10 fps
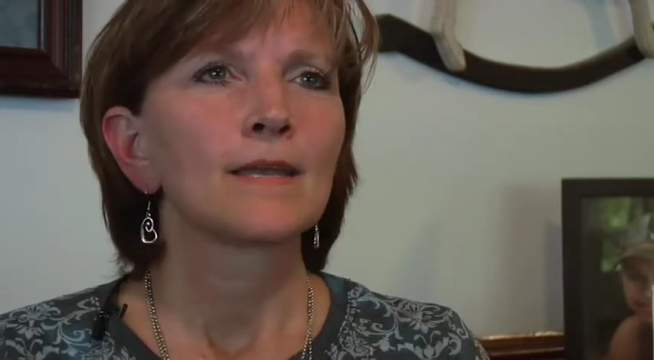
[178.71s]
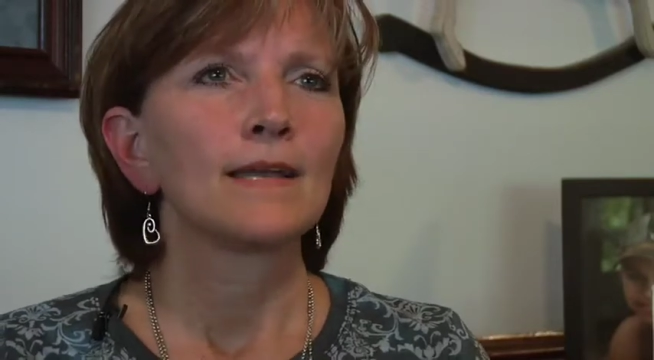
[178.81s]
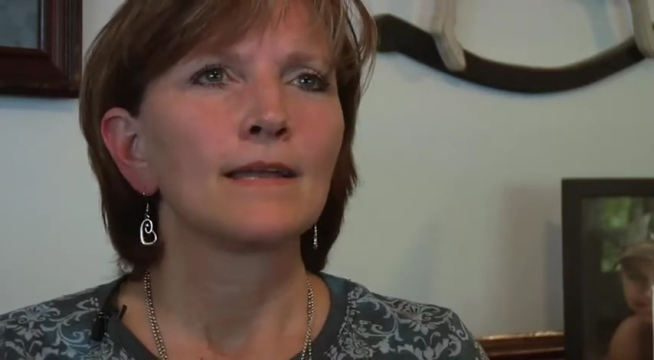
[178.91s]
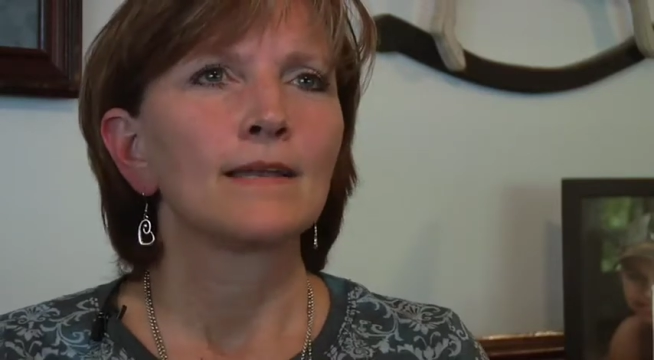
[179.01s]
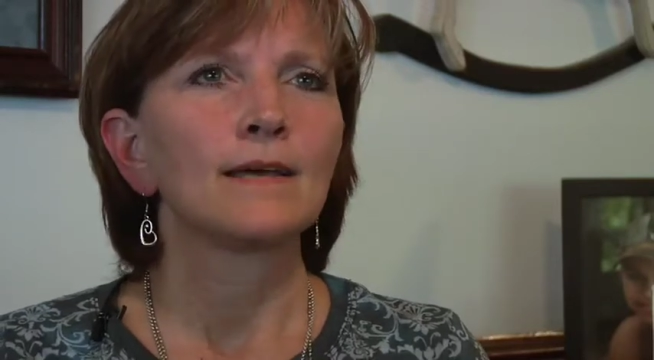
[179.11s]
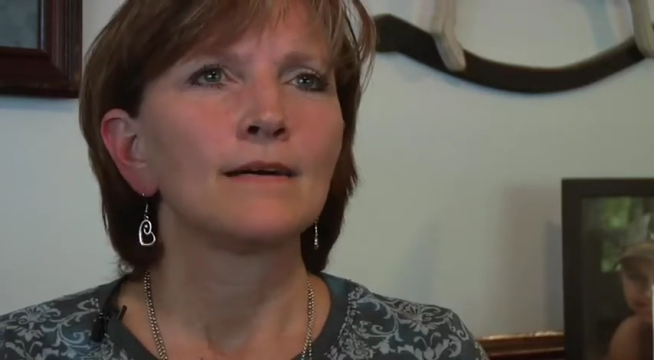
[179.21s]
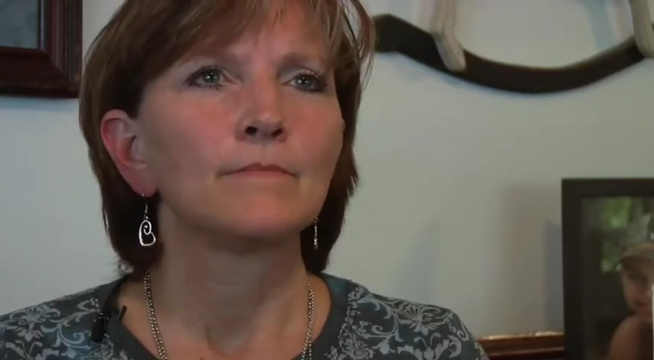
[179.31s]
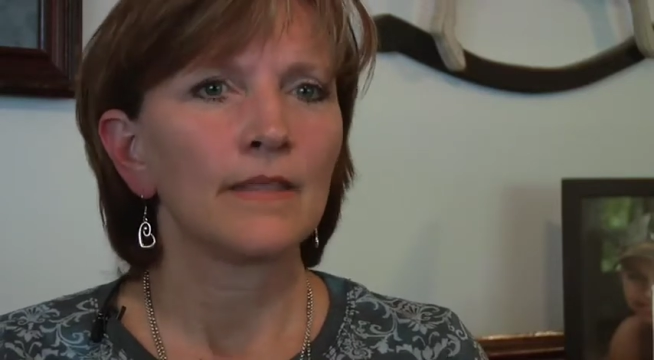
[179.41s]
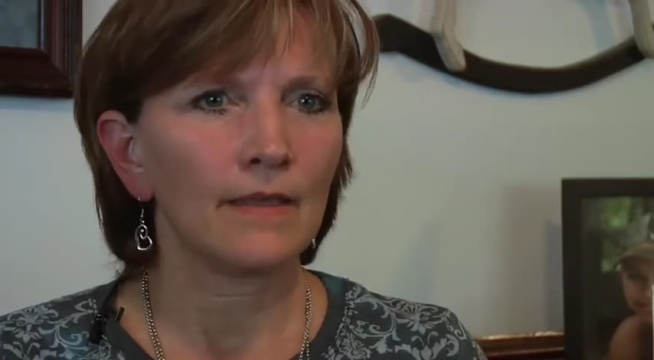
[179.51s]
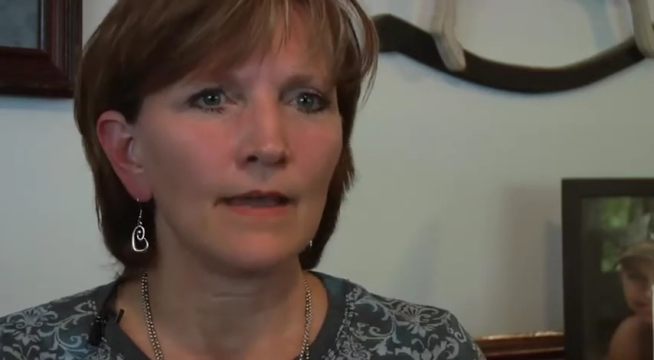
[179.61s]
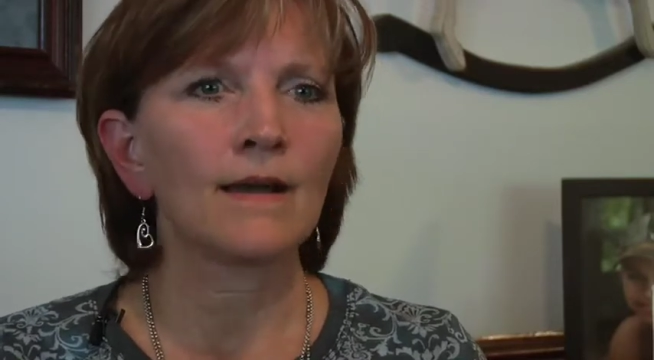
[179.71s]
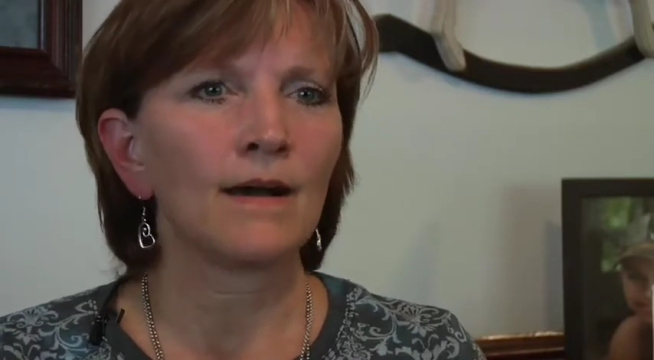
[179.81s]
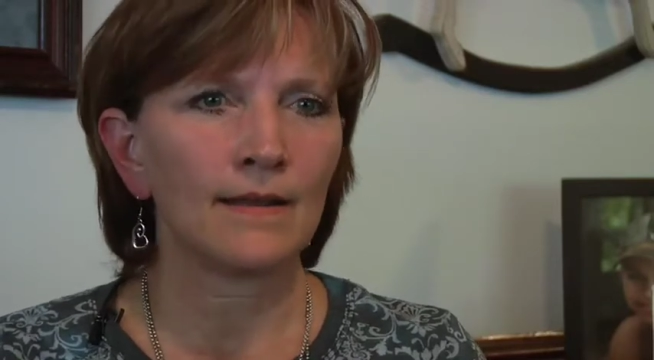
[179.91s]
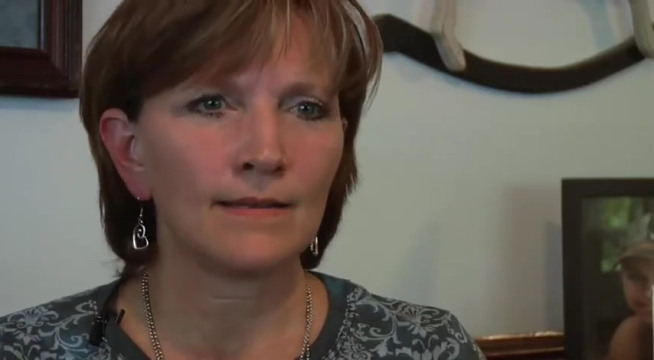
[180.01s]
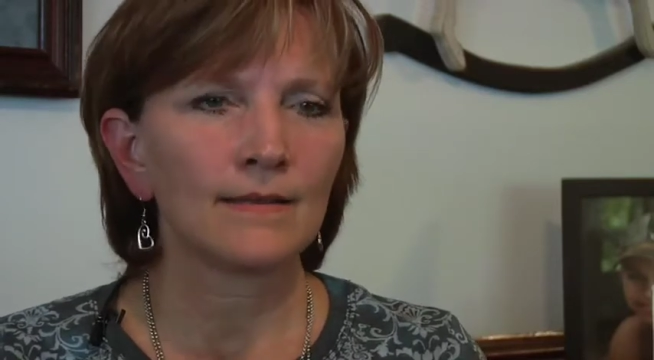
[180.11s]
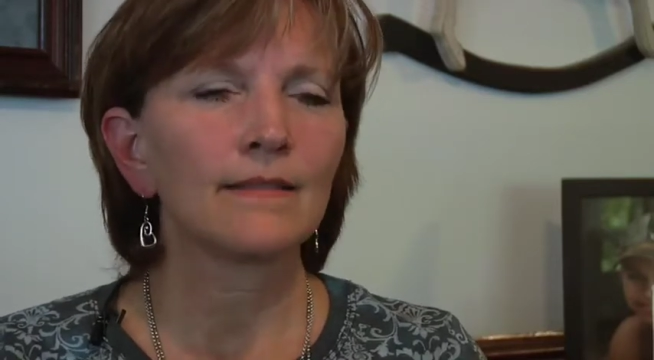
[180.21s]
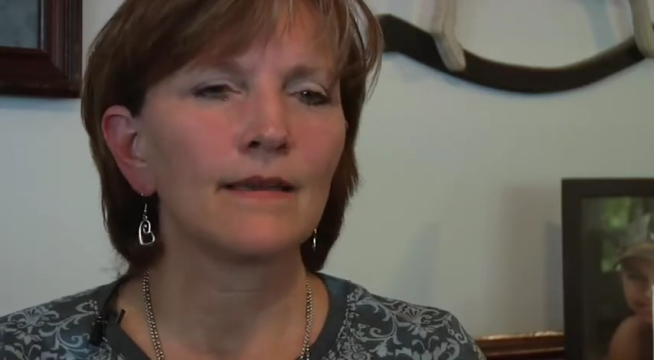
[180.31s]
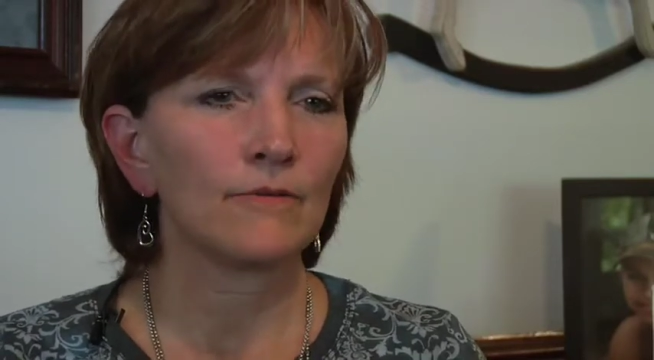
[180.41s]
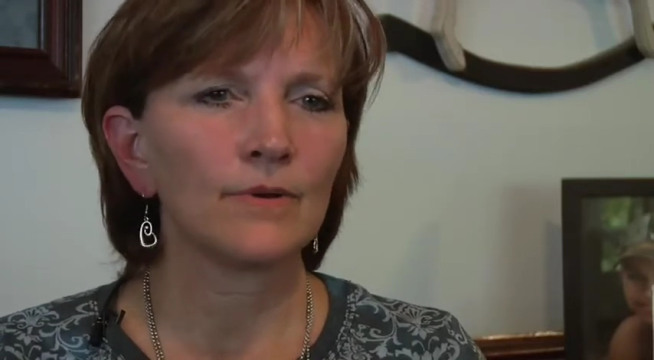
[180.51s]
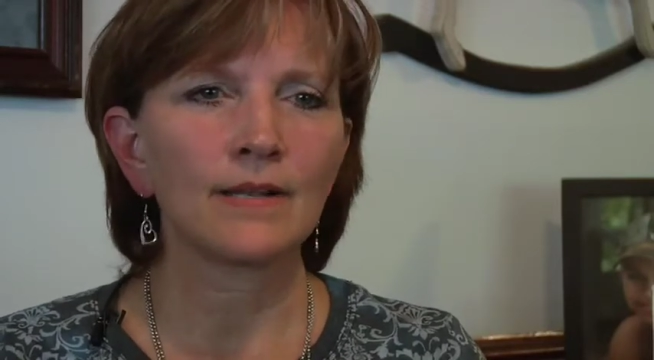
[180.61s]
And they got it.
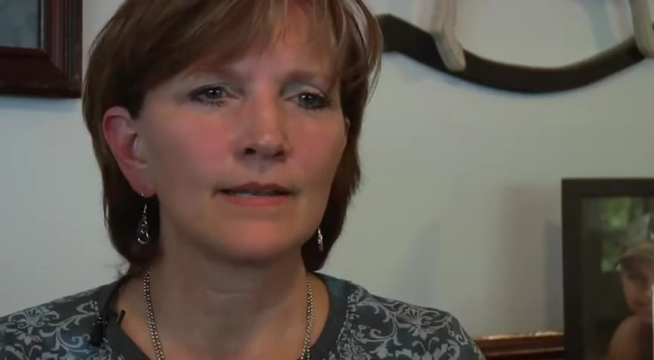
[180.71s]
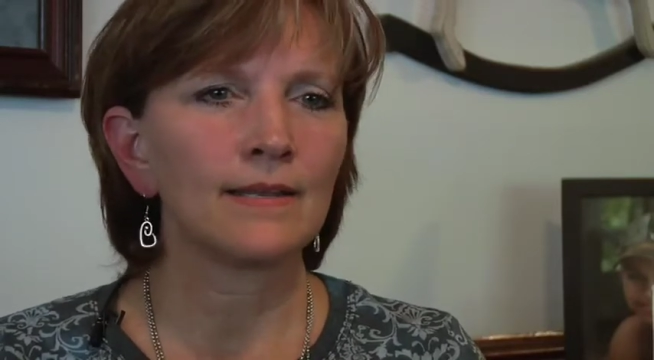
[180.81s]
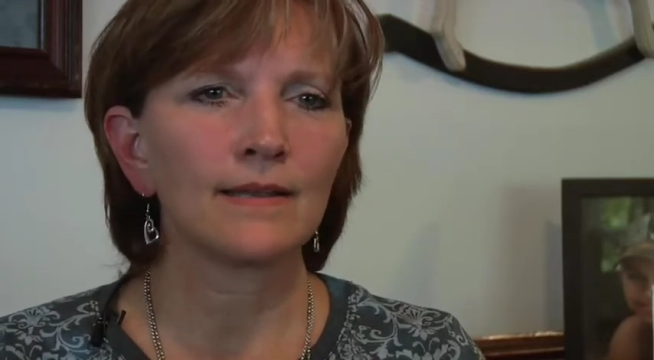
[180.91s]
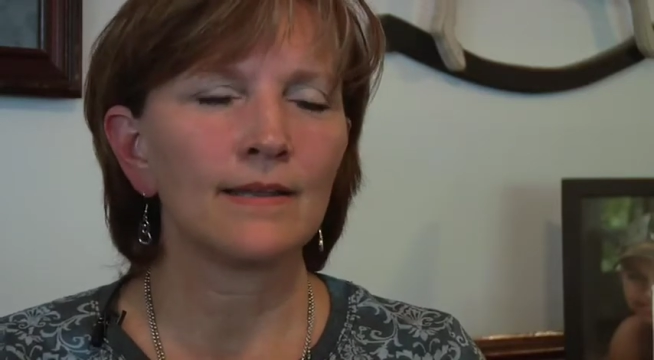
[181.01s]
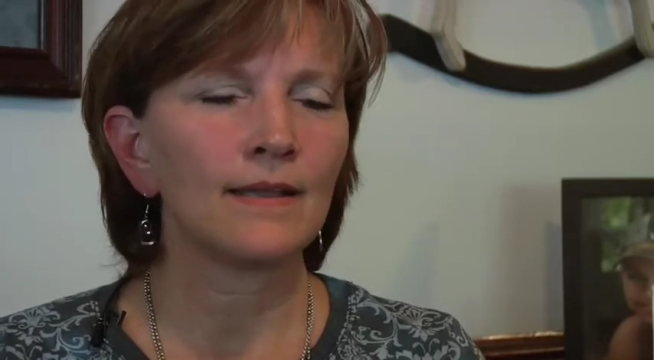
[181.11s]
They really did.